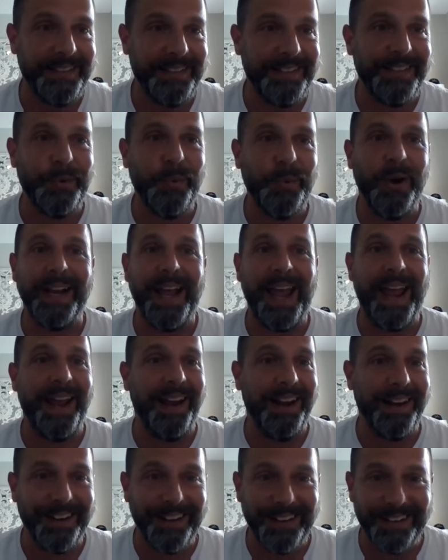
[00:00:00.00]
You want
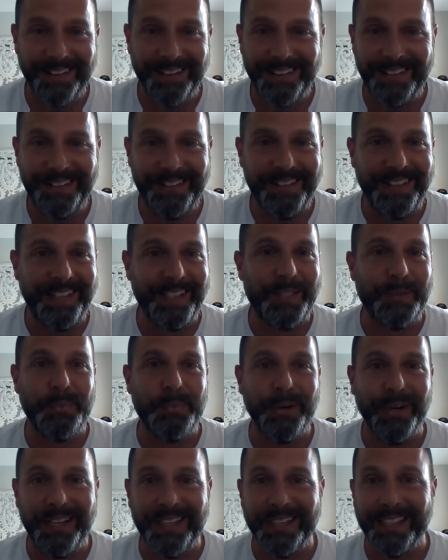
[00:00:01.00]
air. You need to
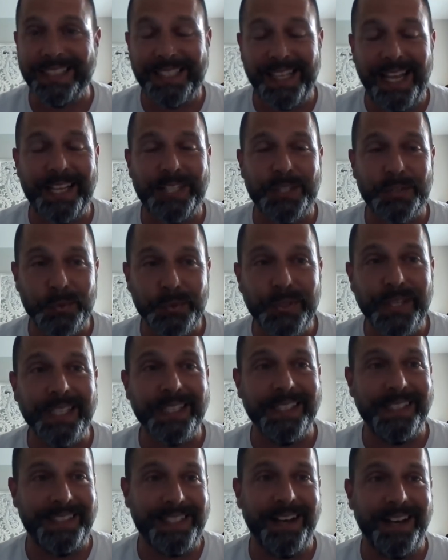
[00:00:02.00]
breathe. It's, it's
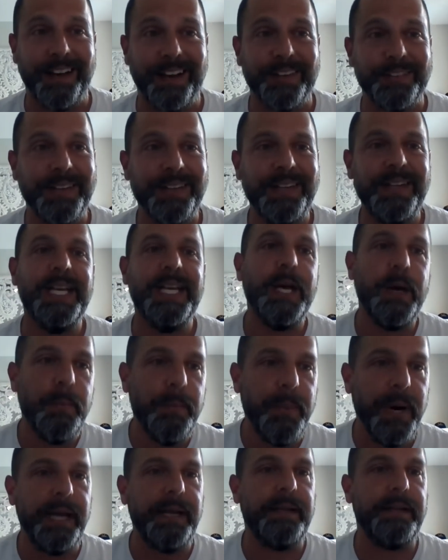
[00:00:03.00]
really tough.
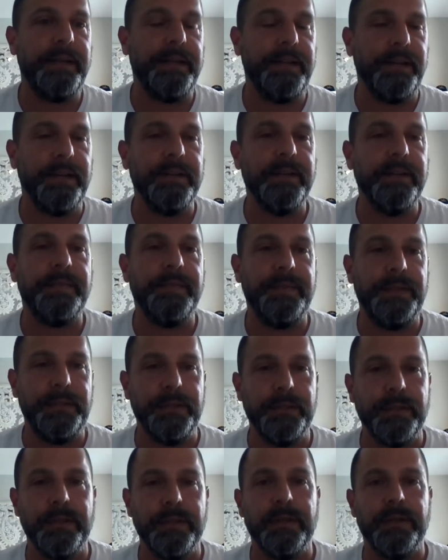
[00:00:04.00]
But, you know, if,
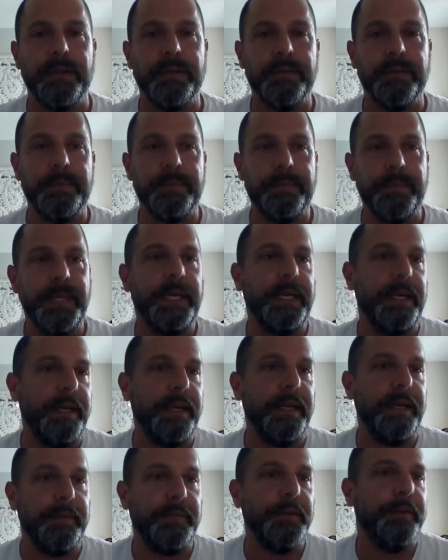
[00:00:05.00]
you
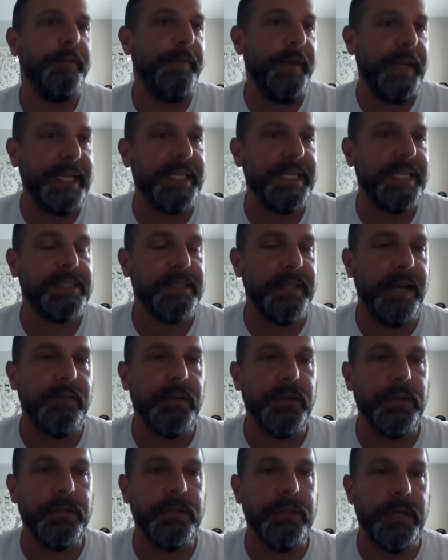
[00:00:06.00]
if your fitness
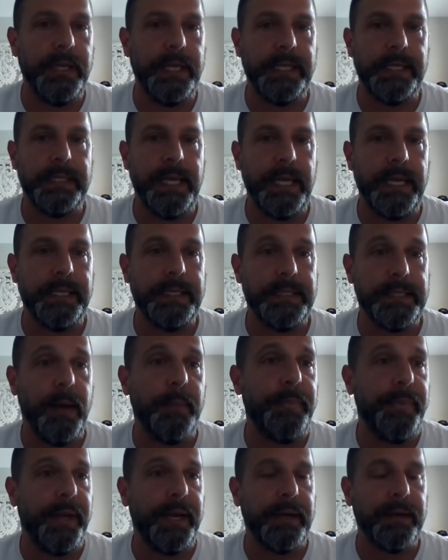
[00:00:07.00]
level is
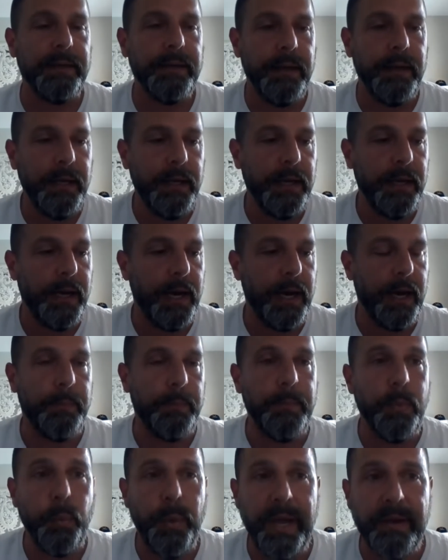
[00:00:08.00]
up there,
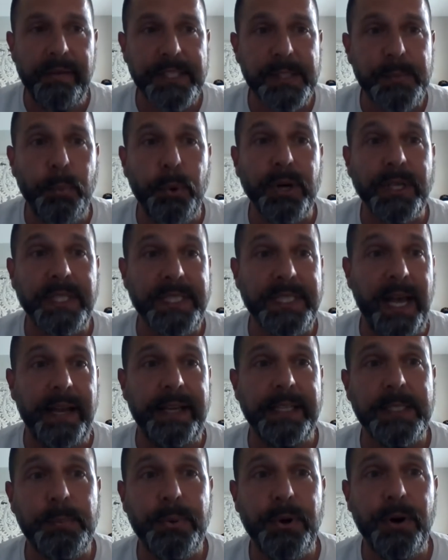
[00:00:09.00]
um, we have a sports
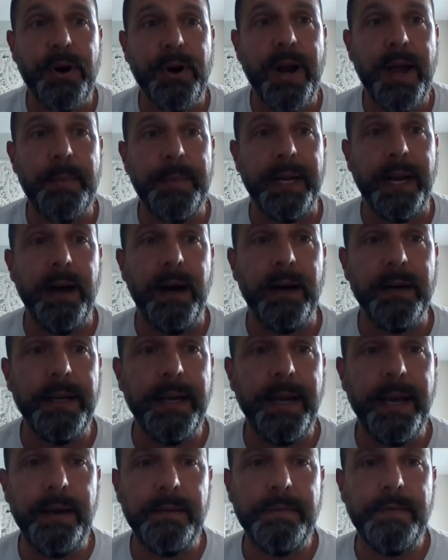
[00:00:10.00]
science program in
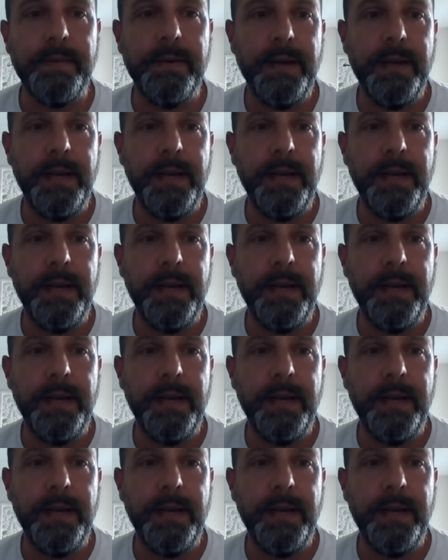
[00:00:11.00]
CONCACAF.